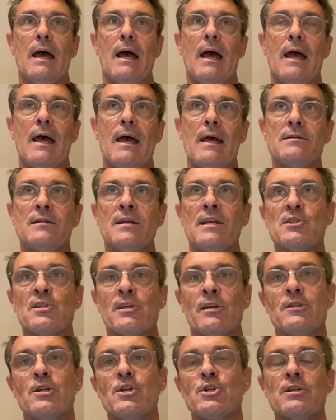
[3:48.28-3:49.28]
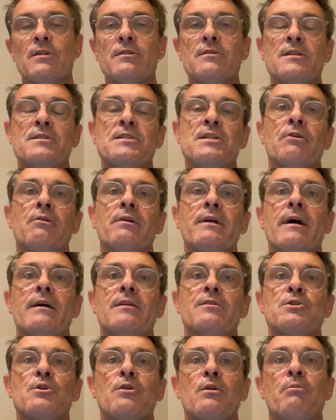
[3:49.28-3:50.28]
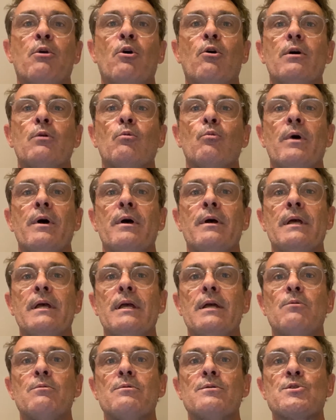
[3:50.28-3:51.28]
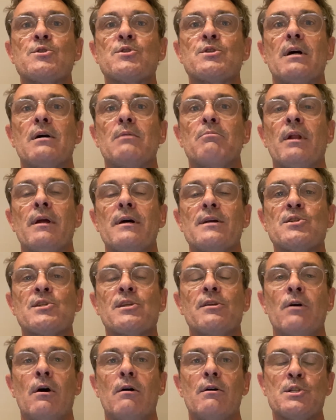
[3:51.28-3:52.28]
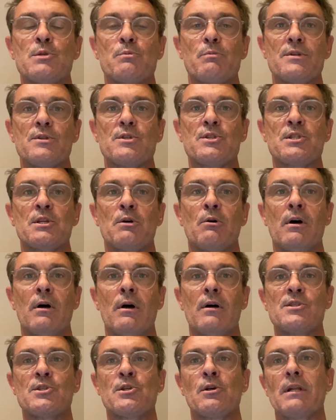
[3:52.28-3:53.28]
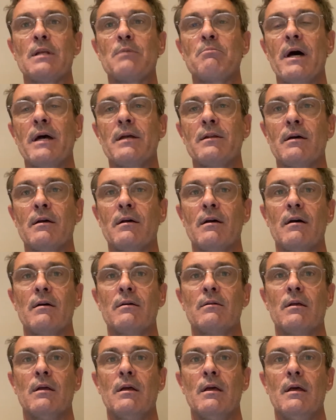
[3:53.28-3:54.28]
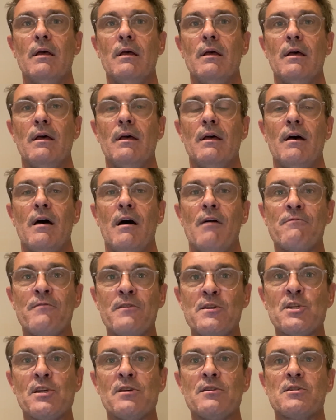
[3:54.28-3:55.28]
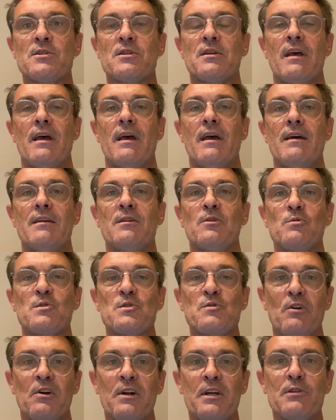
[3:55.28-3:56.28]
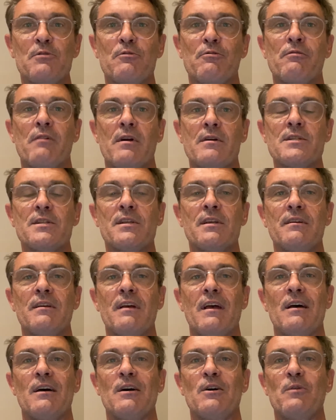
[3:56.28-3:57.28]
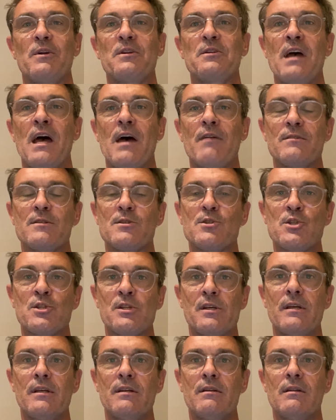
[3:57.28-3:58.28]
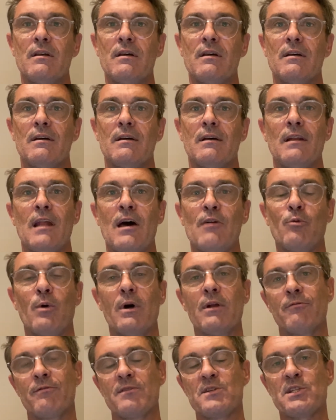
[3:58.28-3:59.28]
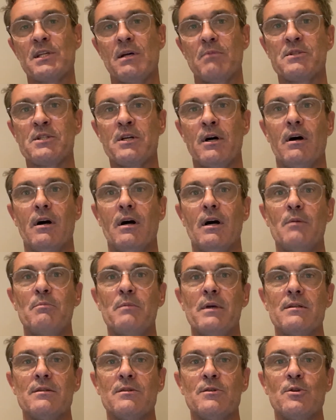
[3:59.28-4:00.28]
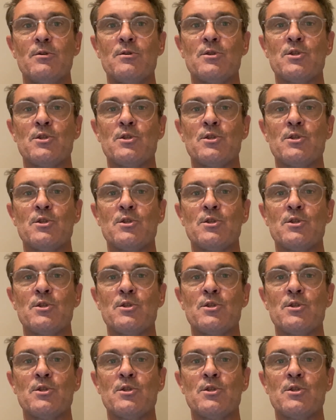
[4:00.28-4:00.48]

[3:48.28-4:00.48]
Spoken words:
and his condition deteriorated to the point where he was placed in hospice. So I certainly made a visit, and it was very confronting when you haven't seen a loved one for some time and you